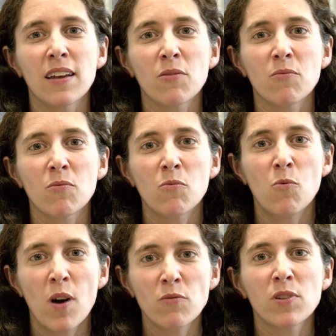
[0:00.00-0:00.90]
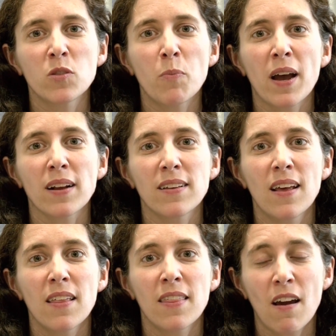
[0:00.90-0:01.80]
in one respect
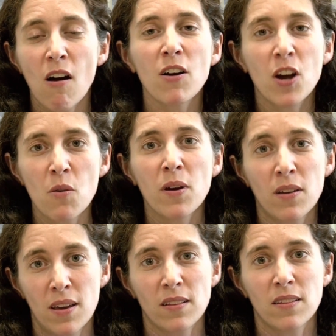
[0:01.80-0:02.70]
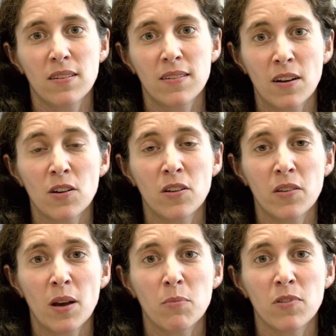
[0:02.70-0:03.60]
they are going against
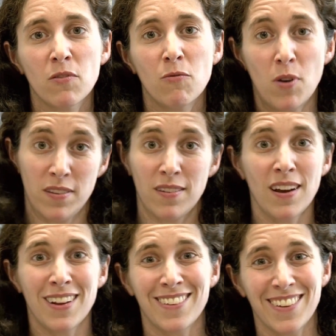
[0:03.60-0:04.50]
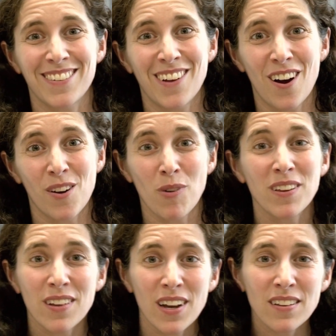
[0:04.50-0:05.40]
stereotypes of what scientists are and
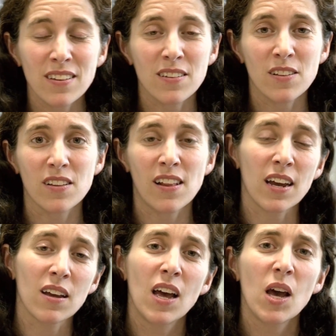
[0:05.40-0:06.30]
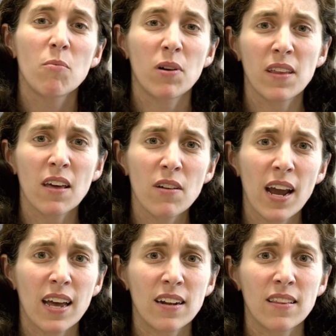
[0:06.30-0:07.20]
what scientists look like. But on the other
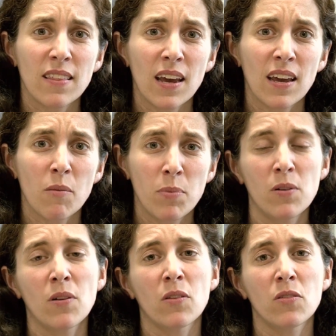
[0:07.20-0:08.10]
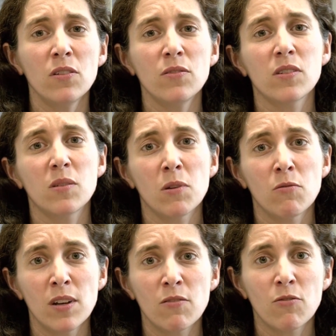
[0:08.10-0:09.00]
hand, they appear on the surface to be
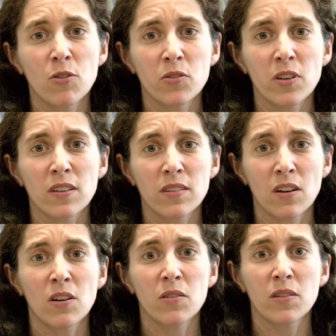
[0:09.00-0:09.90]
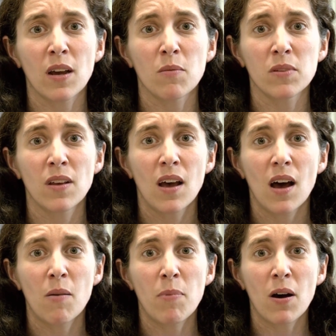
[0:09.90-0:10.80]
reinforcing stereotypes
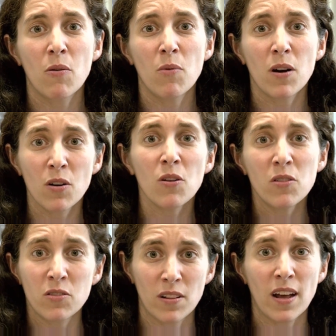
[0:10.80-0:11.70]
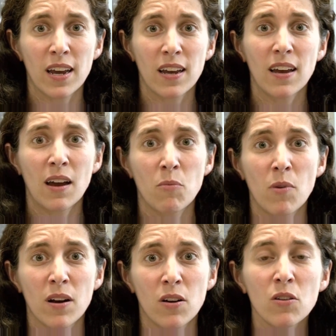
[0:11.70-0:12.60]
about what girls are like and
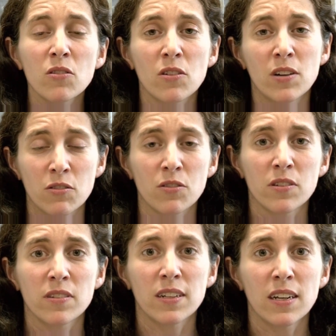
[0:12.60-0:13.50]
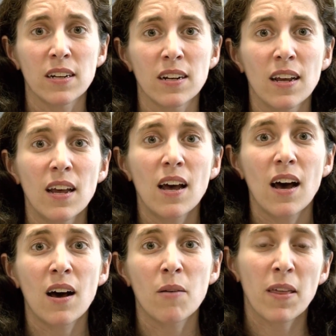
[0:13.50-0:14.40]
what girls are interested in.
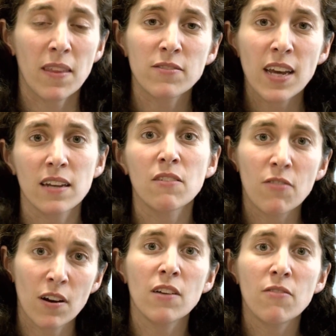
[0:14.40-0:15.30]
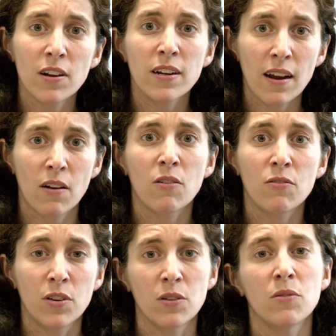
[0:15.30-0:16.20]
Um, and they've taken a very, very
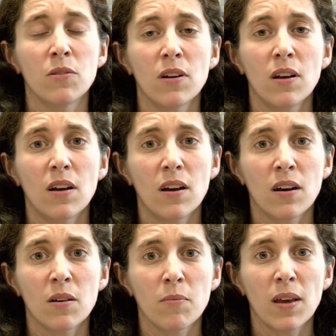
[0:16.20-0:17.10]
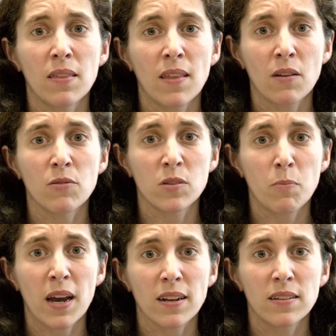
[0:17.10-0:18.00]
narrow view um, in that
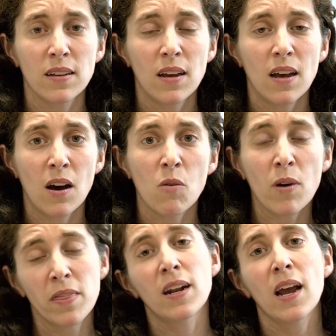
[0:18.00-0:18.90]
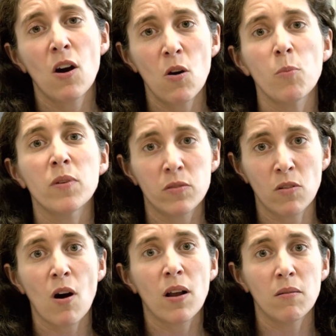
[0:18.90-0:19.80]
respect, uh, one that I hope is
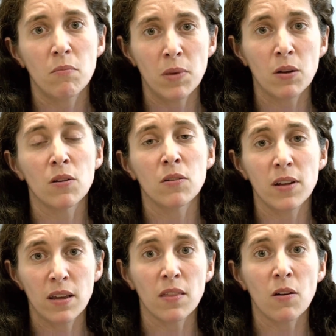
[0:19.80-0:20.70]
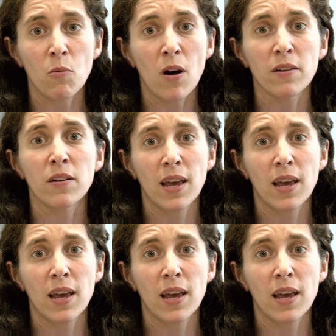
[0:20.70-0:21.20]
not mirrored in their wider